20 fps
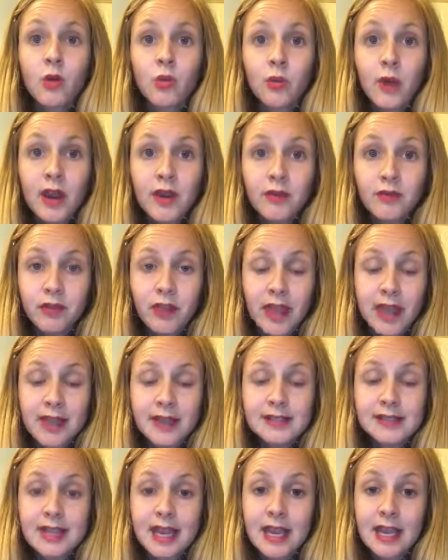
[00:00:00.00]
red
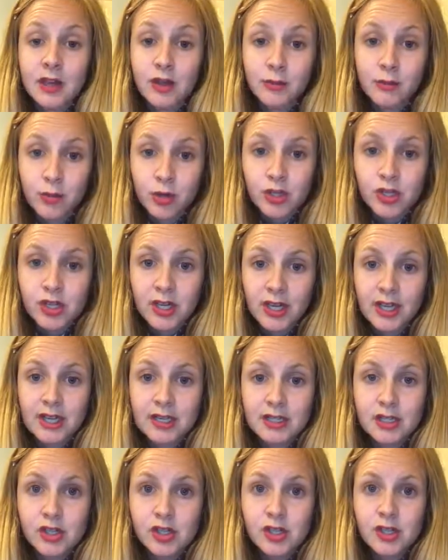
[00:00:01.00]
flags and emergent
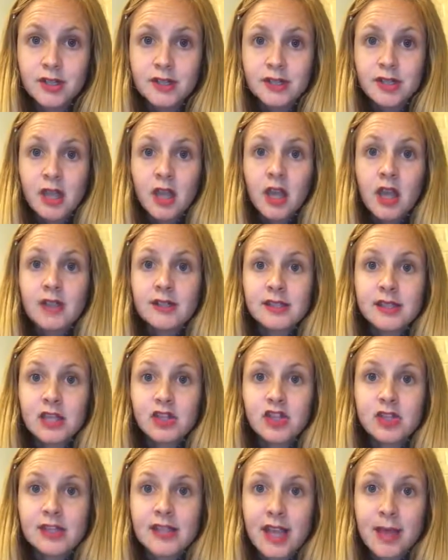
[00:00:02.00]
conditions
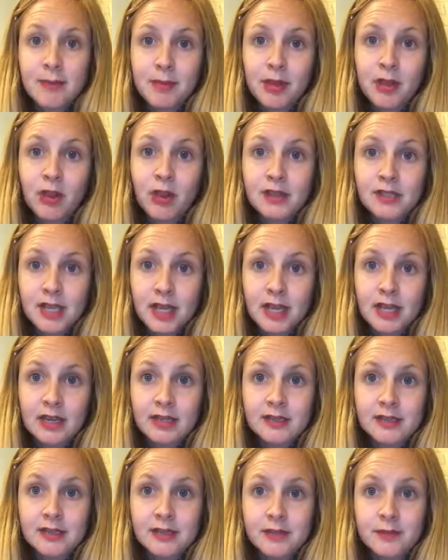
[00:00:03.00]
such as
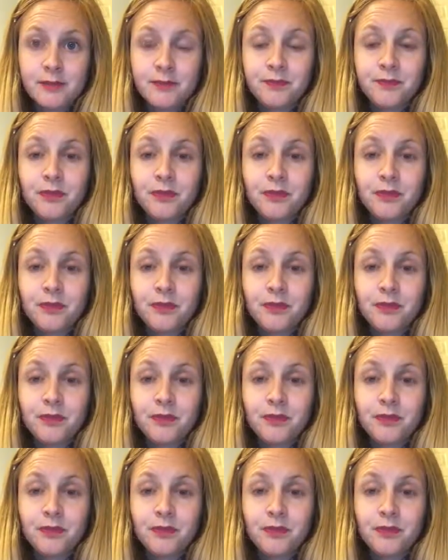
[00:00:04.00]
epiglottitis.